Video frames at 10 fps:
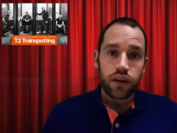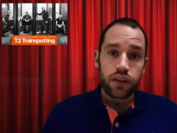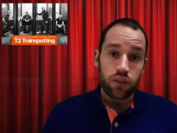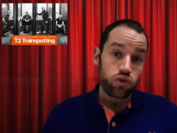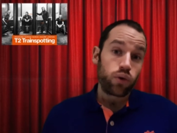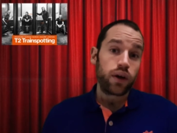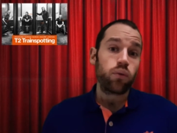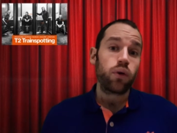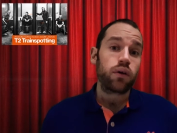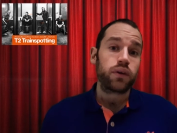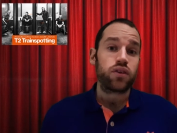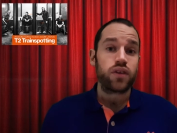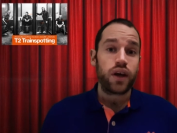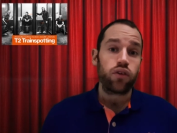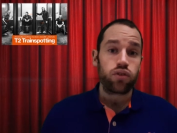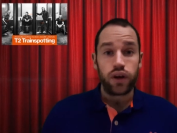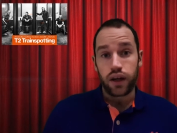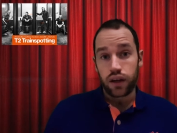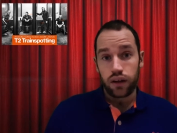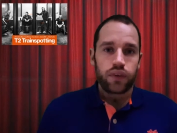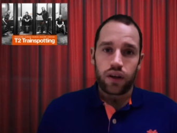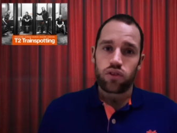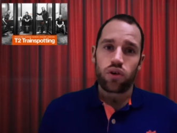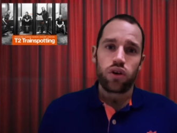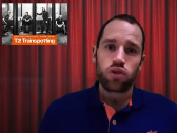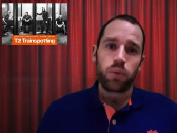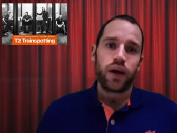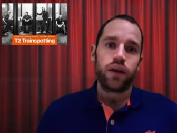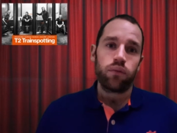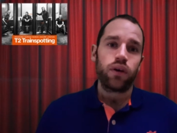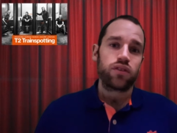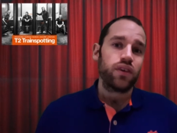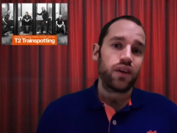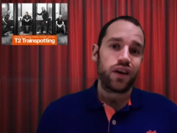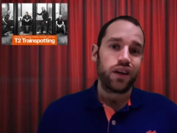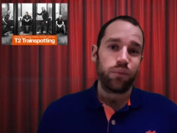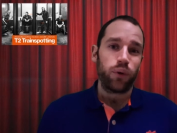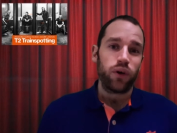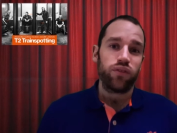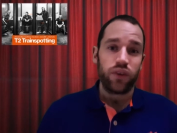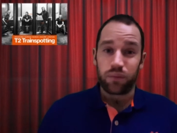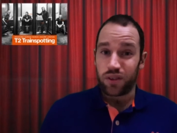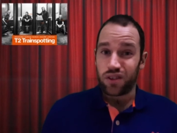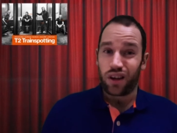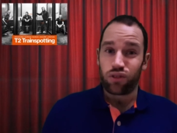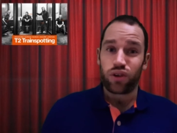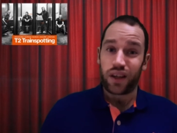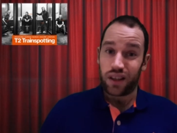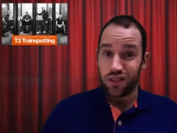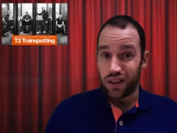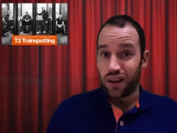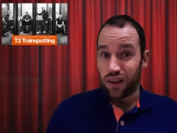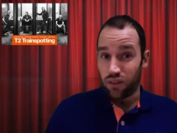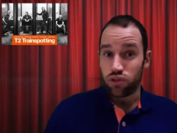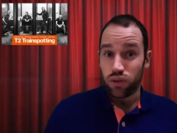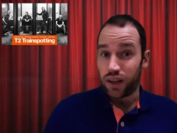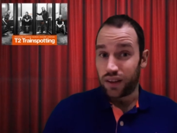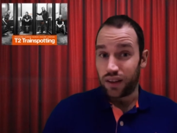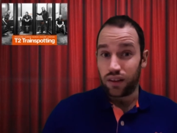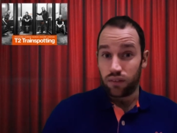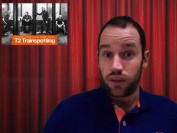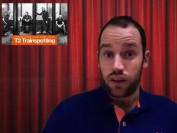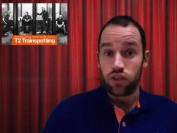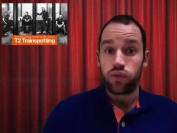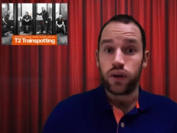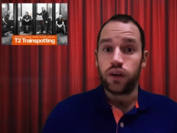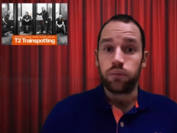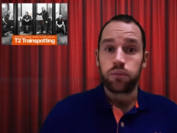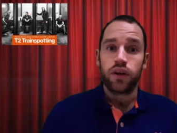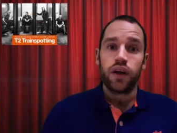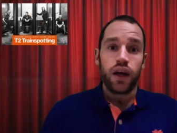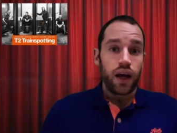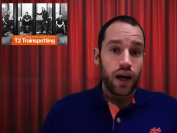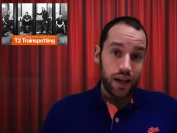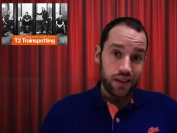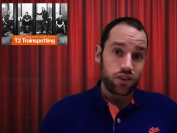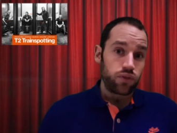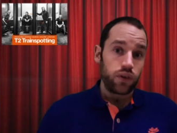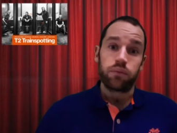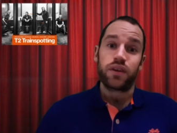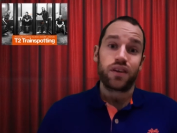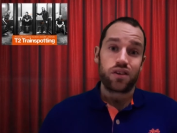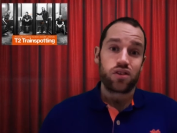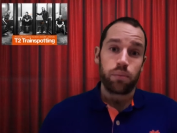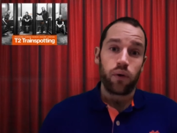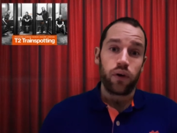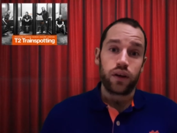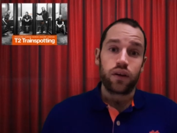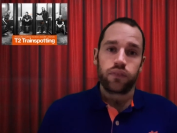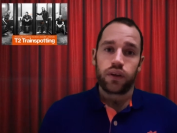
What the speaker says: There was great work with the soundtrack. As always when watching a Danny Boyle film, the soundtrack is an area of strength in his films, and this film didn't disappoint.